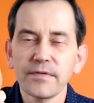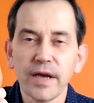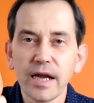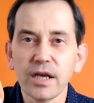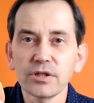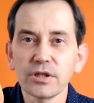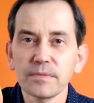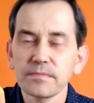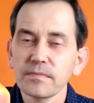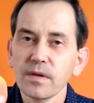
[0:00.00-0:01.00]
the
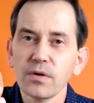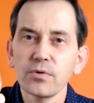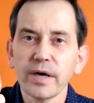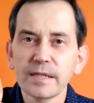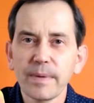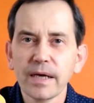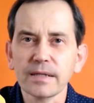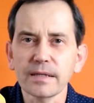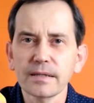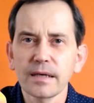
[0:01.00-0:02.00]
energy you
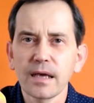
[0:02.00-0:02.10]
expected.